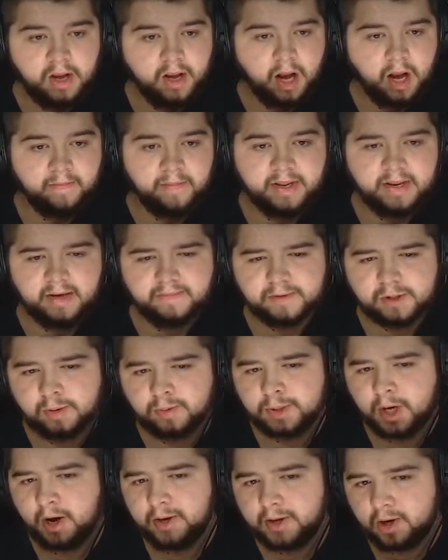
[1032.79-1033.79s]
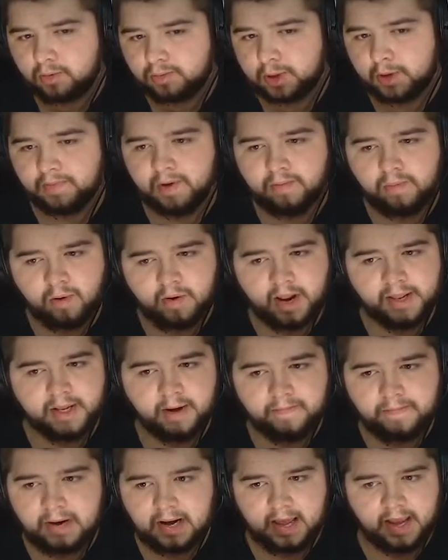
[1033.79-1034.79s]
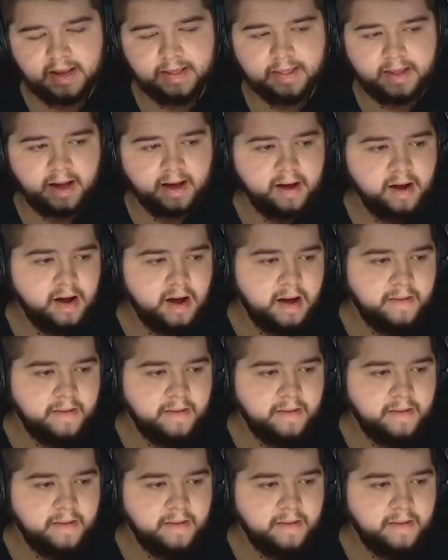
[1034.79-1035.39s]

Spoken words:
I mean, Carvalho probably will end up playing there,